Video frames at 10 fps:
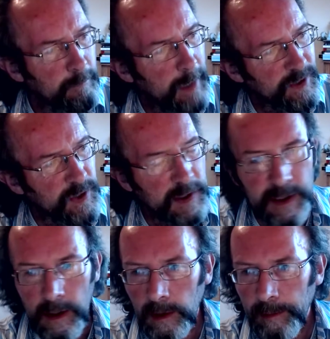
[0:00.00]
Magic
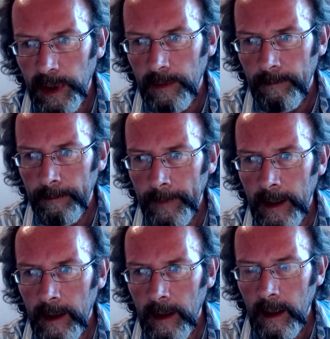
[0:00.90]
Sculpt
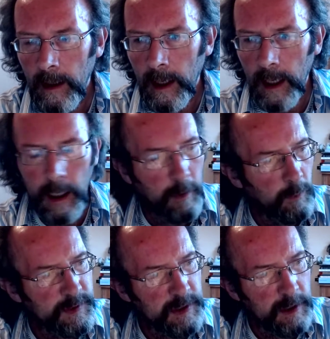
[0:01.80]

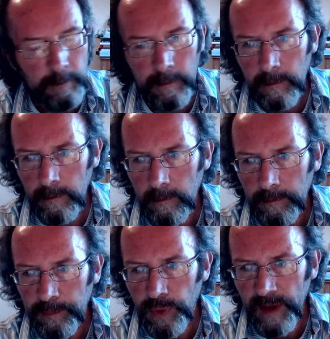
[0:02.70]
with some
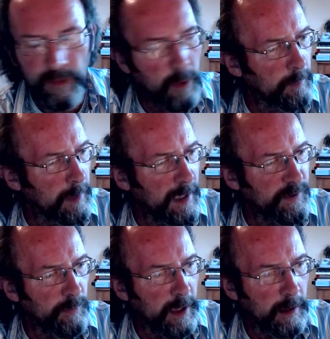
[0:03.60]
preformed
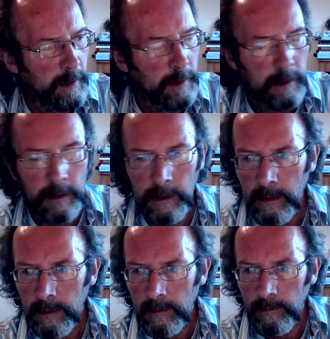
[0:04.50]
lettering
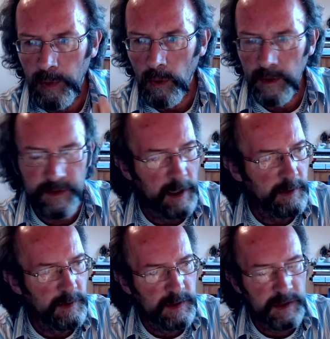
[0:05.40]
bought and
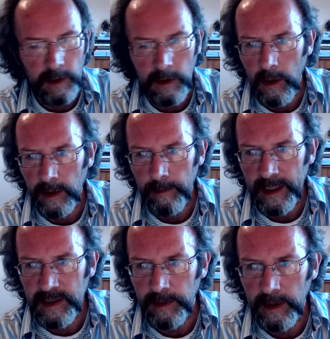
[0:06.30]
just stuck on the
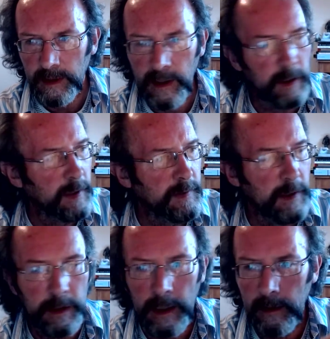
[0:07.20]
base when I'd got it
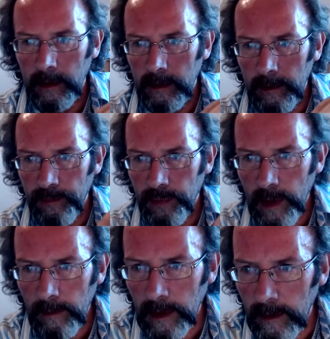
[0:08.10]
done. Now the
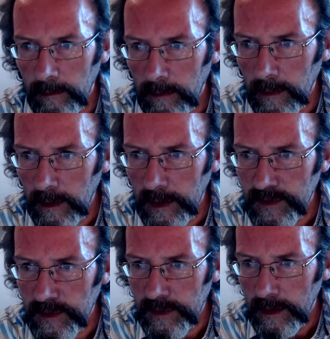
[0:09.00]
problem
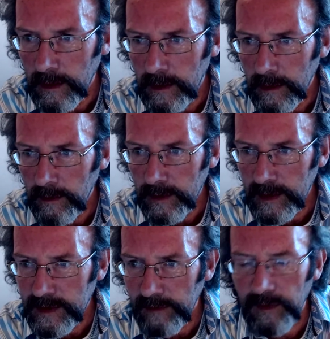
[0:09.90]
is
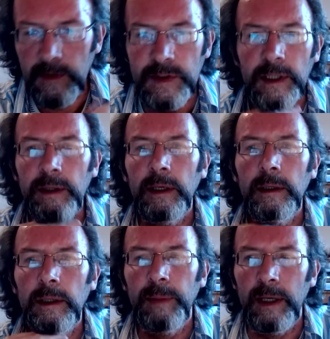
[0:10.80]
these, if you can see the
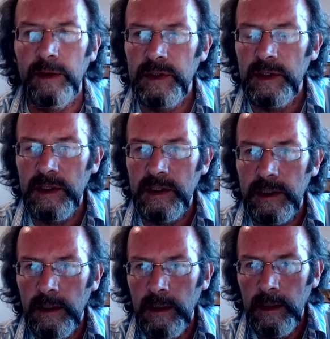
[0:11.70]
lapels, this is
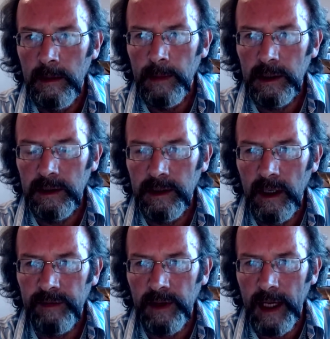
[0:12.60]
modelled
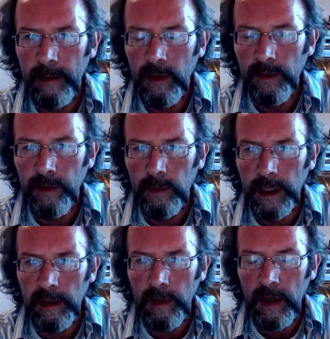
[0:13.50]
after the Hamo
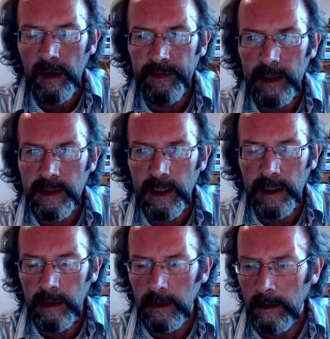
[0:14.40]
Thornycroft outside
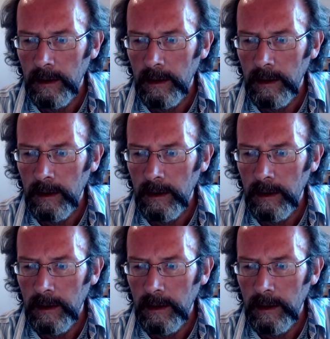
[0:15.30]
the